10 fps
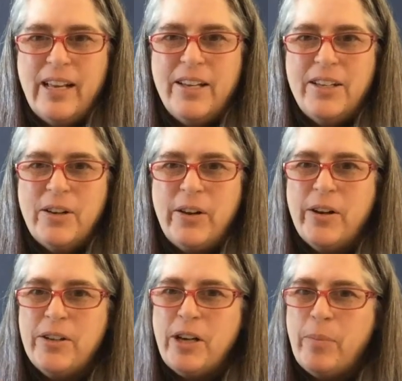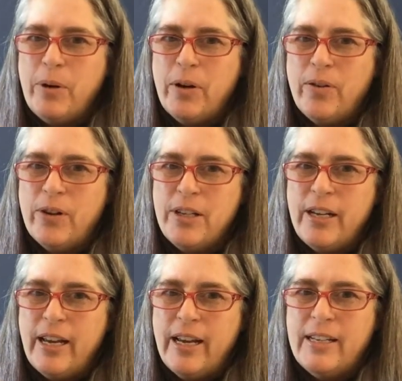So here's our book for
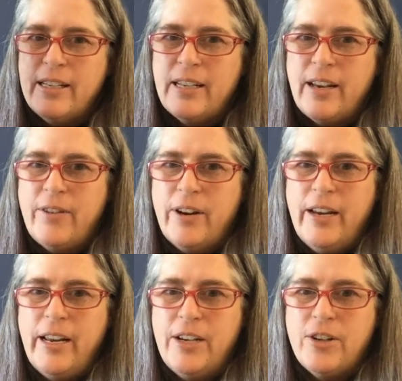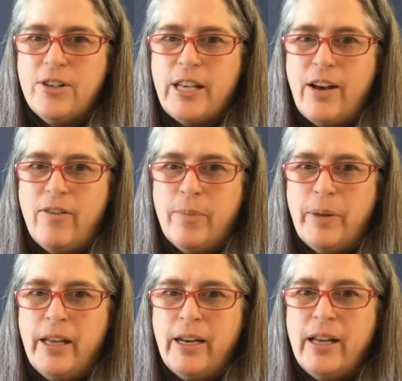today, Discovering Nature's
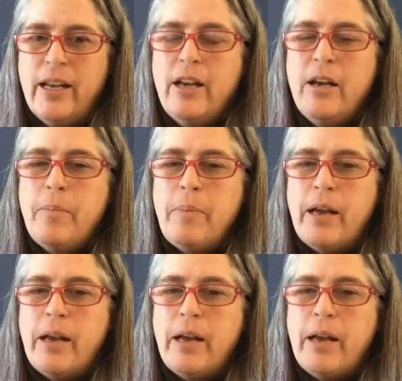Alphabet by